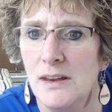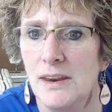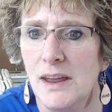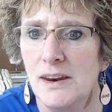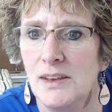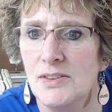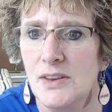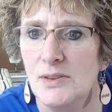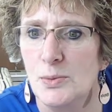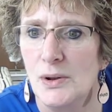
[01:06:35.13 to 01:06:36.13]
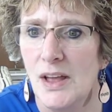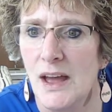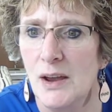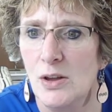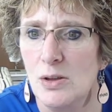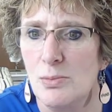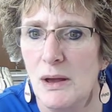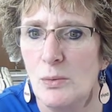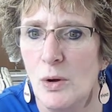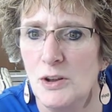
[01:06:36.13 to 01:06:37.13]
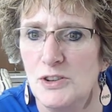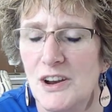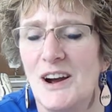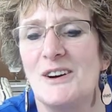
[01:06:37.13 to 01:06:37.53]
Nanny says, We're lying on the bed watching